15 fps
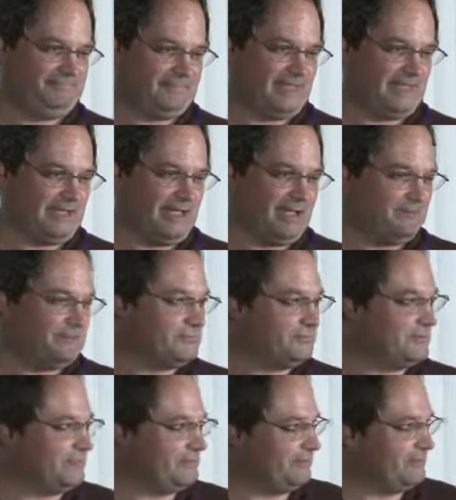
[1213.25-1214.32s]
I was
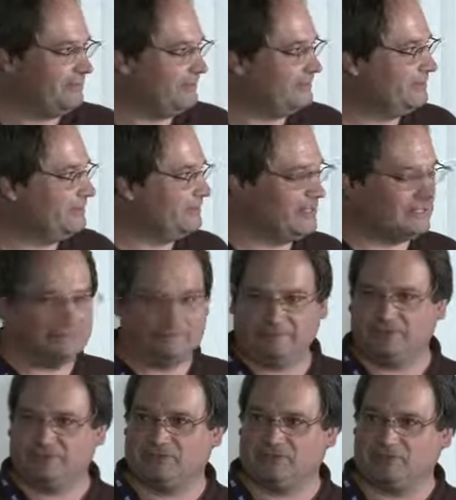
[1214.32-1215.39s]
really a little bit
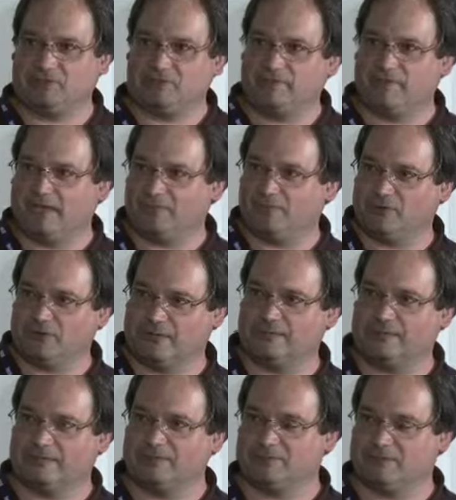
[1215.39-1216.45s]
concerned about putting
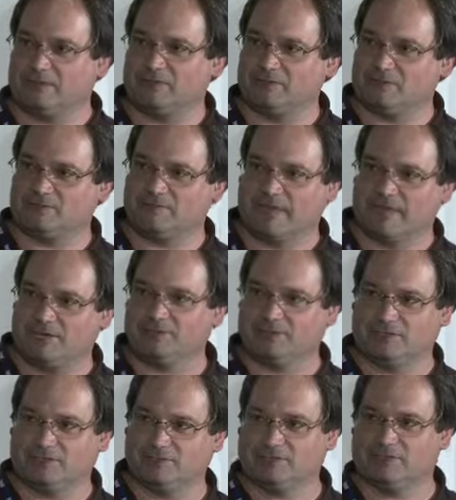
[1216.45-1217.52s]
things about the Spanish
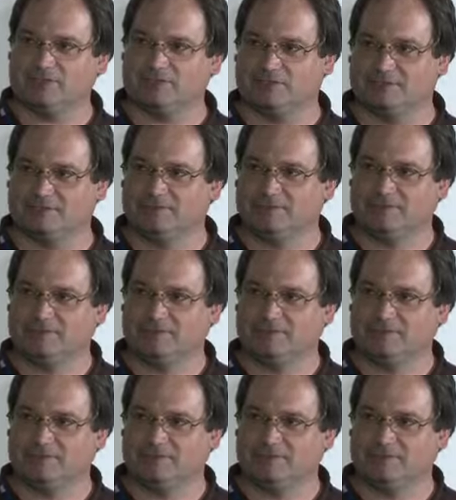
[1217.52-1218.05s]
Inquisition